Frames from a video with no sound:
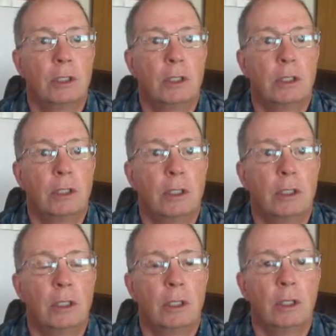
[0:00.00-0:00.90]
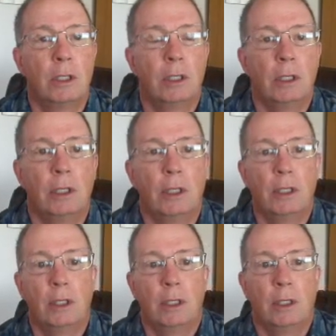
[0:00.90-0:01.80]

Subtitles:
[no speech]